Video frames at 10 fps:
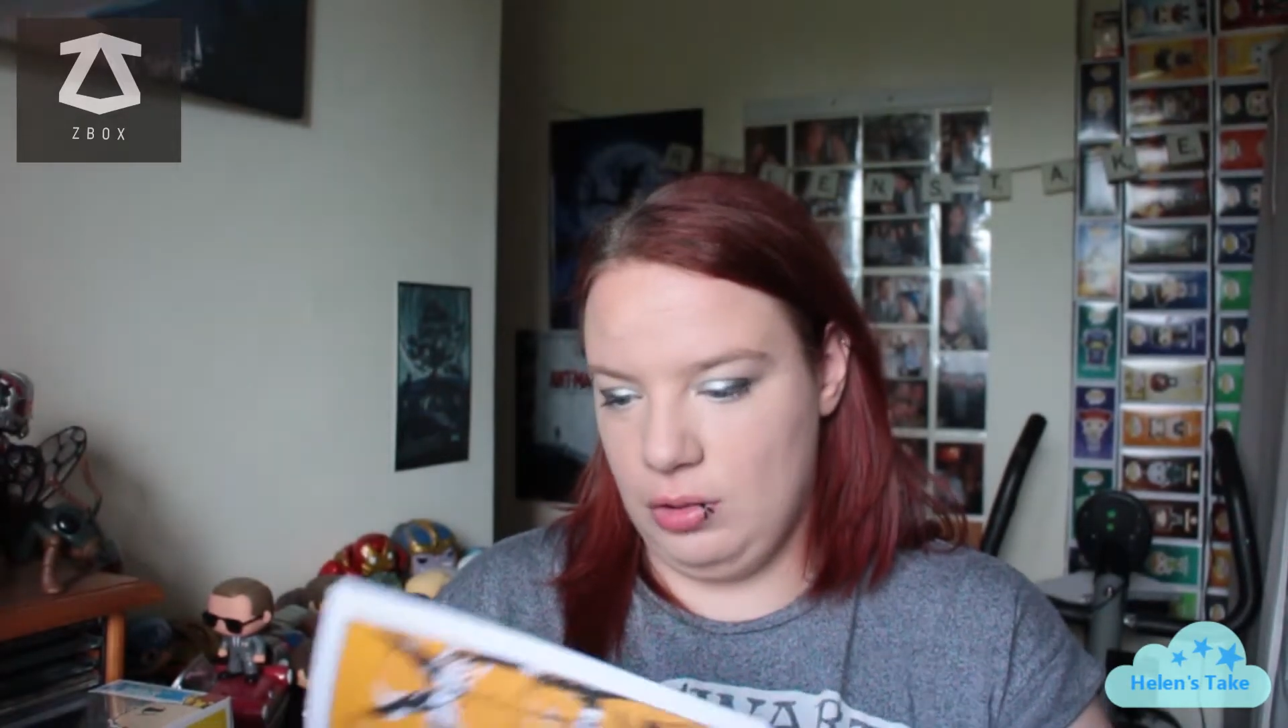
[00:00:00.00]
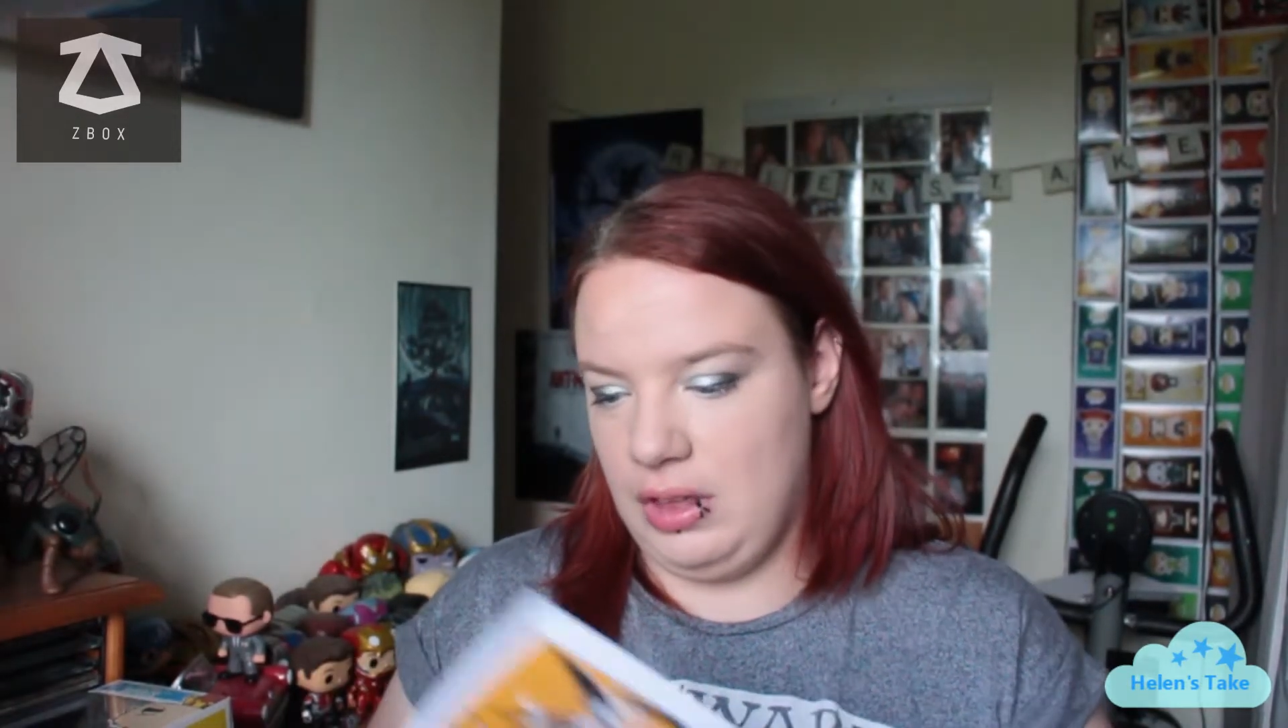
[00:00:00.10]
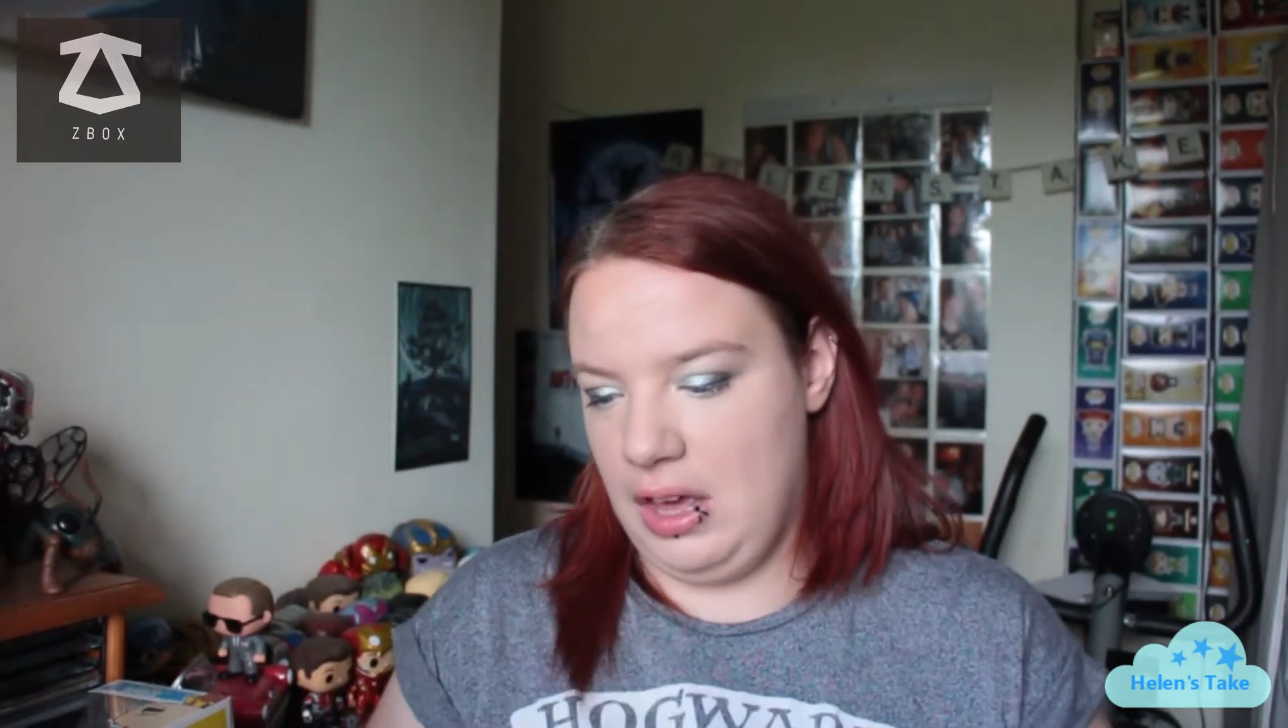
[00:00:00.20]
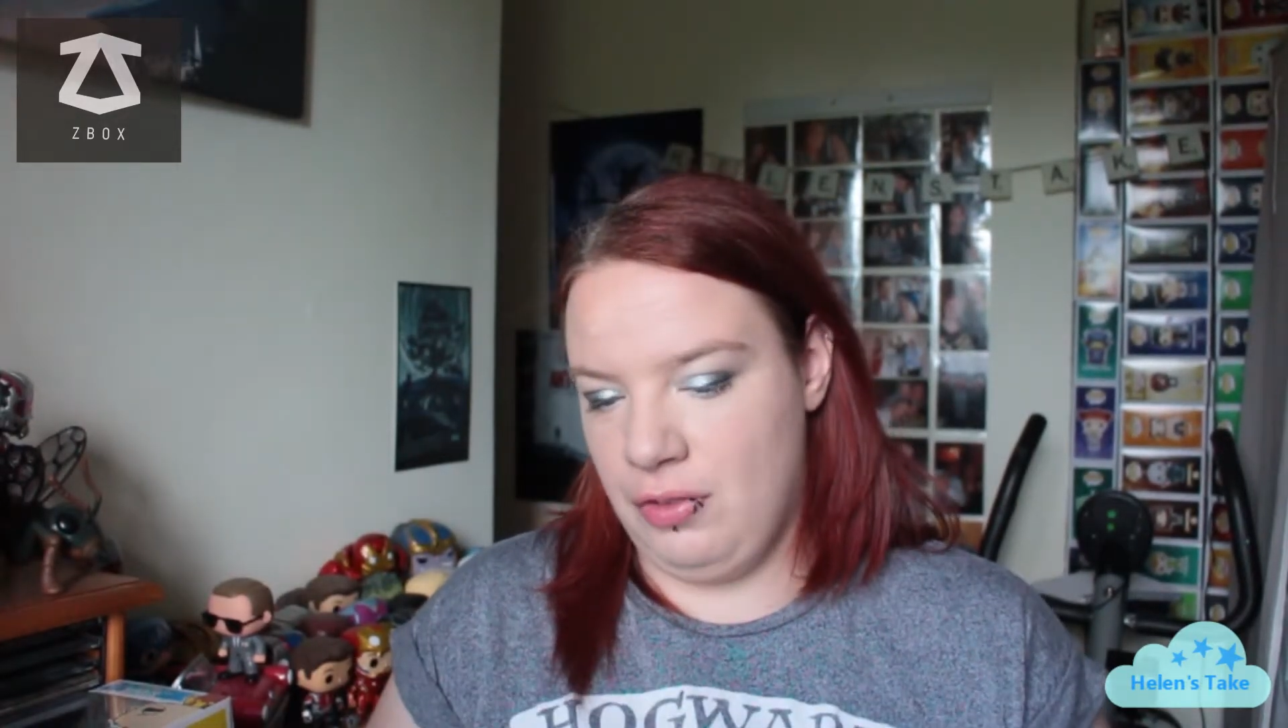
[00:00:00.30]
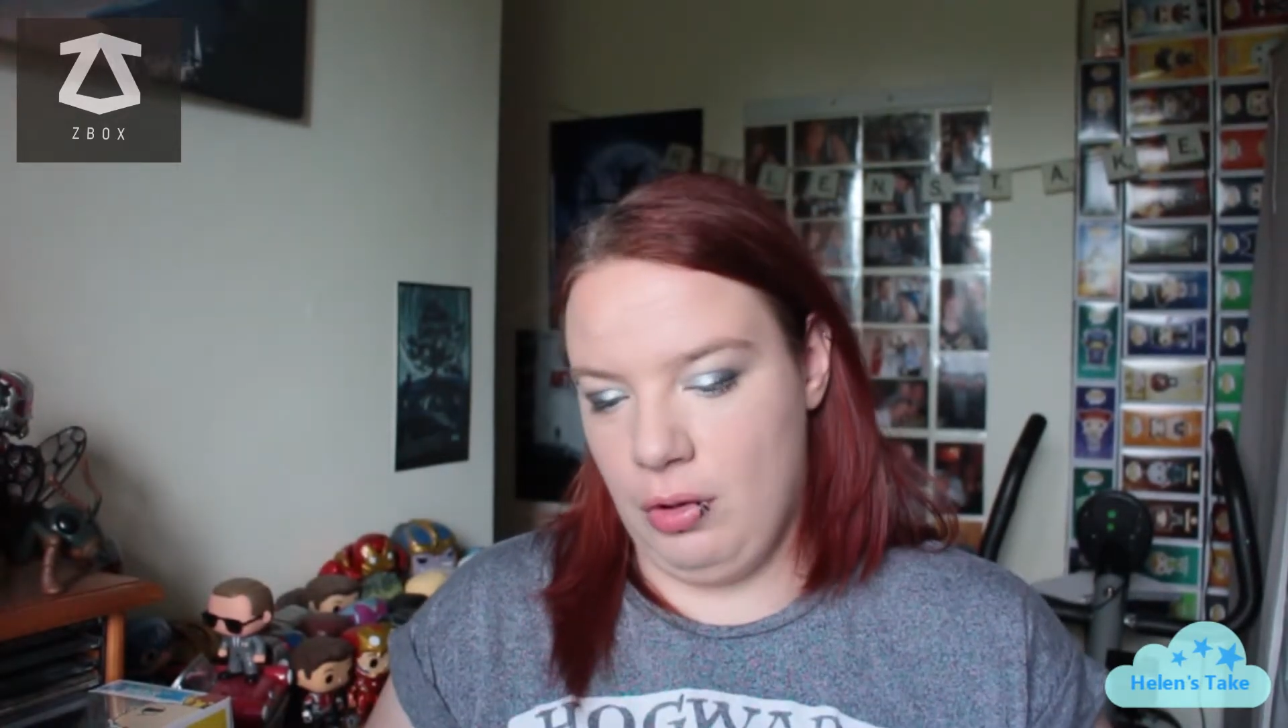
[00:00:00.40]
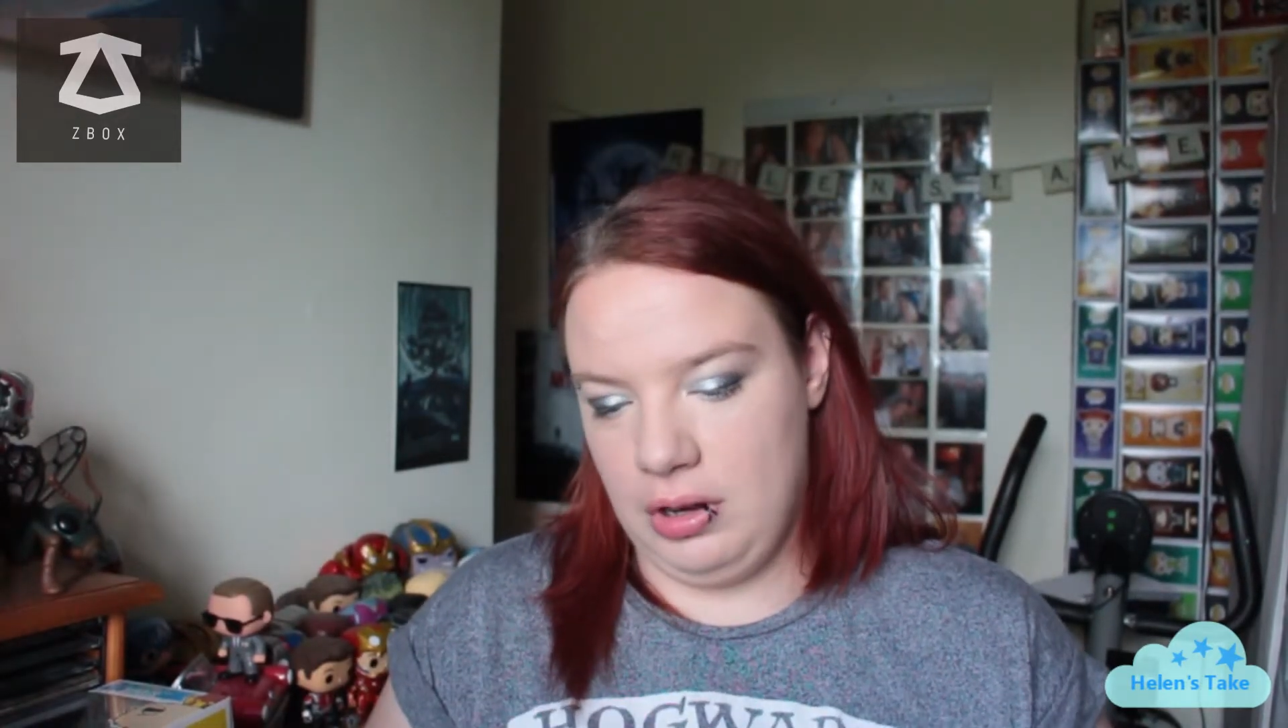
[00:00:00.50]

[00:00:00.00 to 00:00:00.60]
not their fault,